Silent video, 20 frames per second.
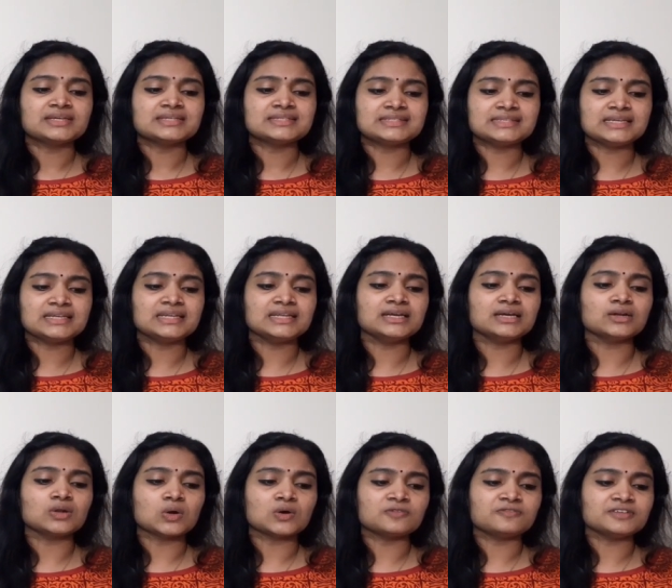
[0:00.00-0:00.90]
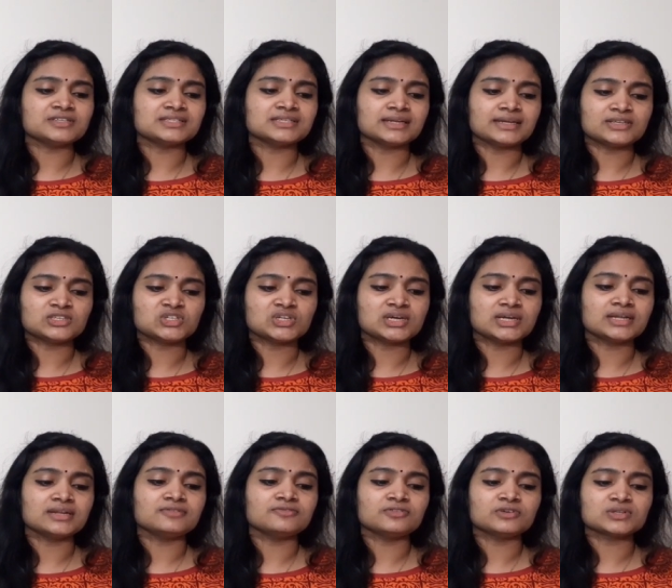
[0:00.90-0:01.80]
Senior officer
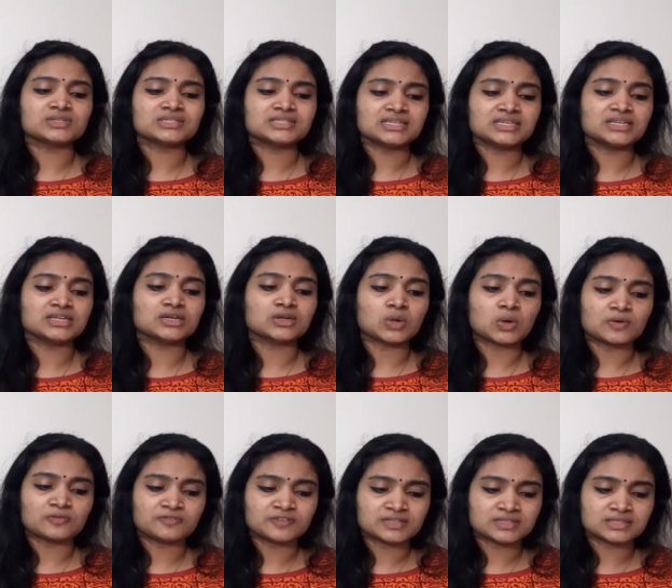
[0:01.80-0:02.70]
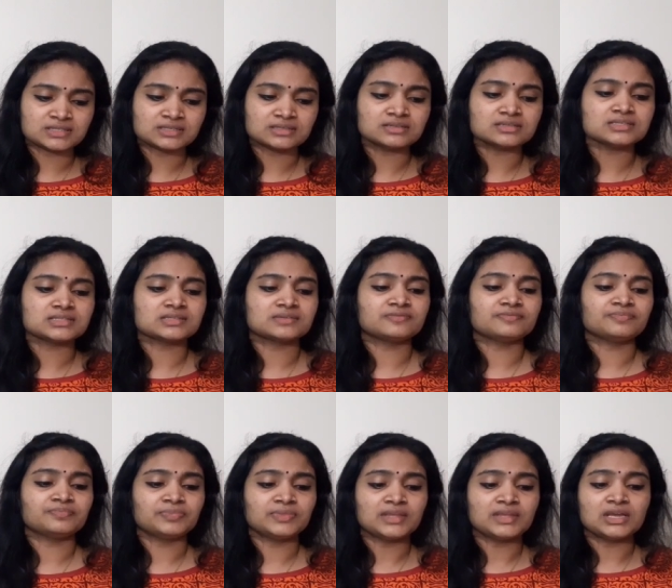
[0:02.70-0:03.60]
HRN for senior officers,
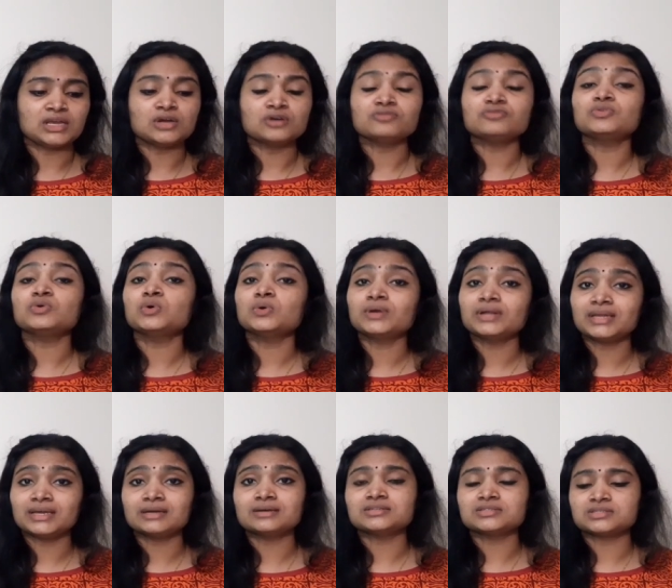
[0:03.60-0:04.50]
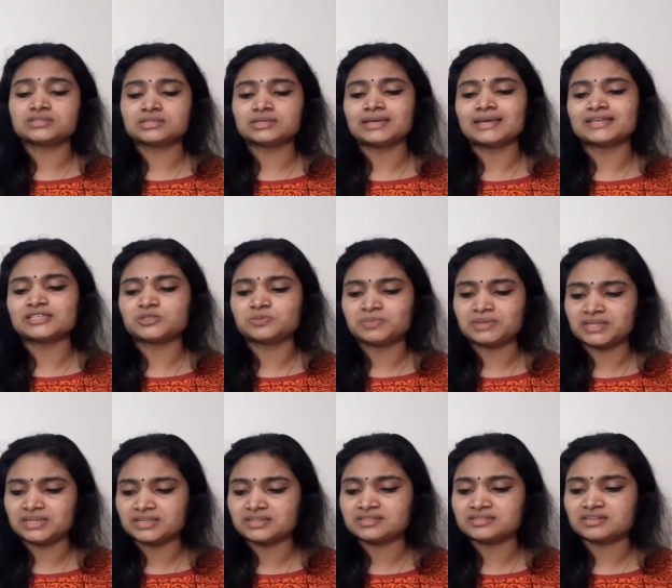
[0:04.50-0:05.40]
4 years
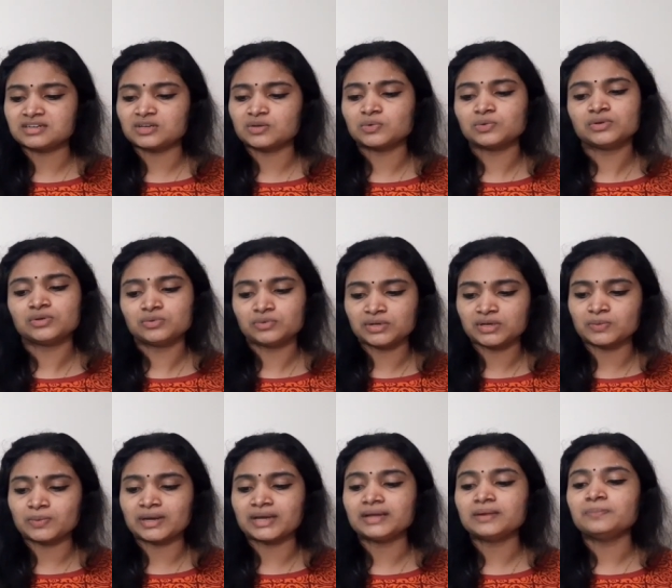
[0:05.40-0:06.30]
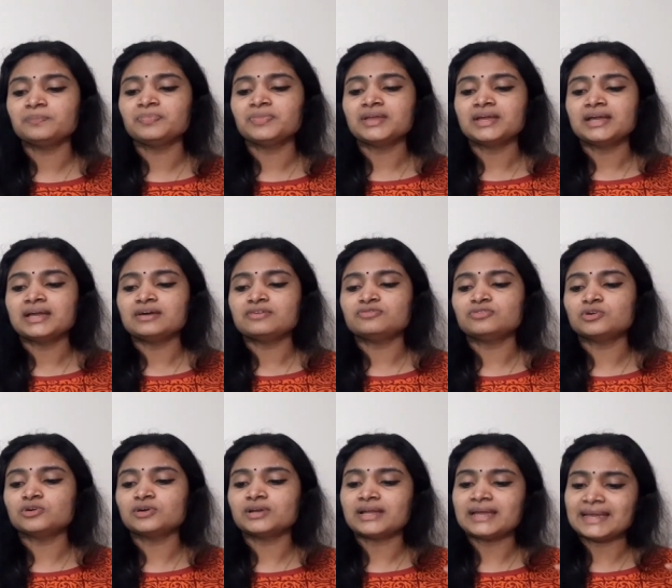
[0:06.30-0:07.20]
experience you require.
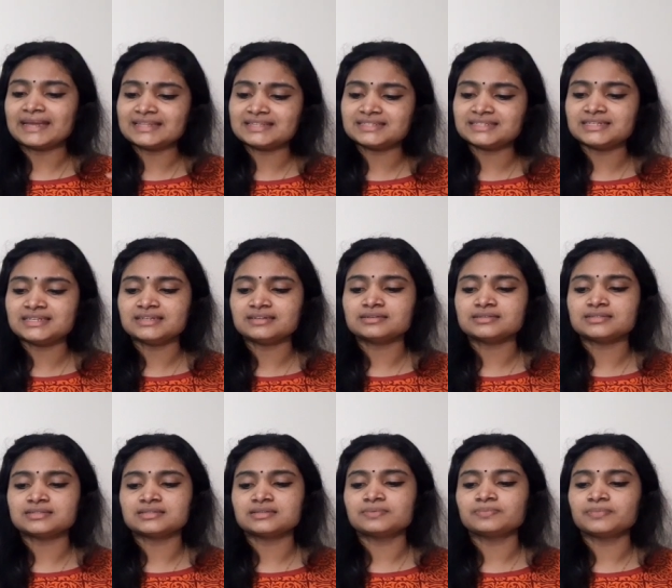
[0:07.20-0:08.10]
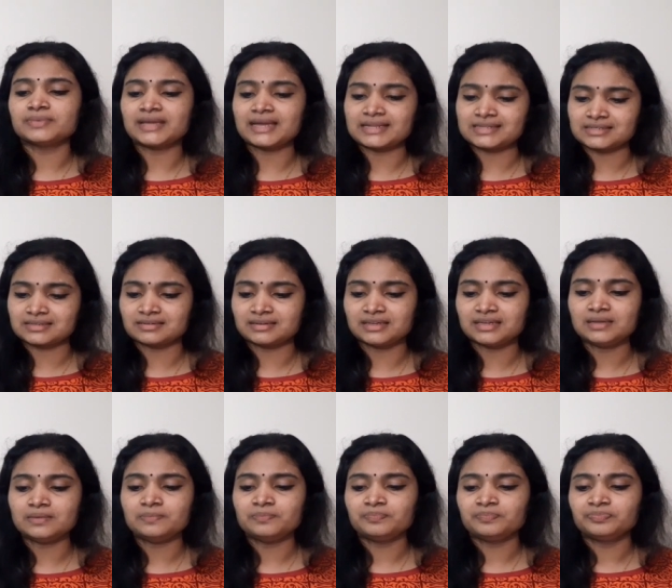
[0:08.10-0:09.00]
For engineers
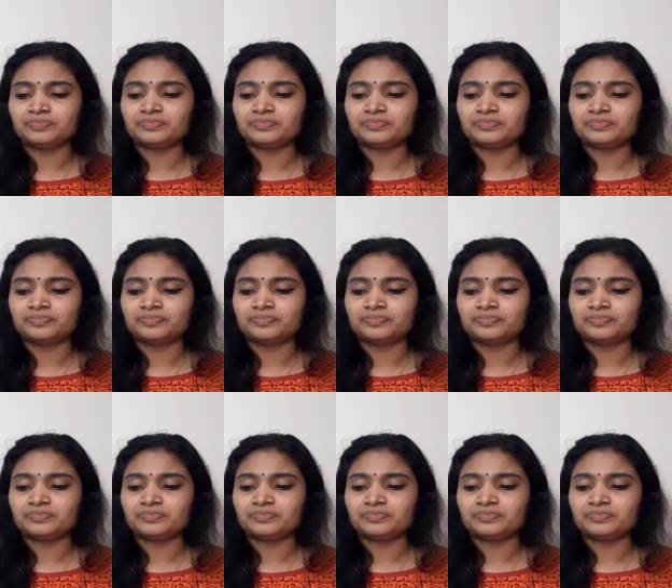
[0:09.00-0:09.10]
category,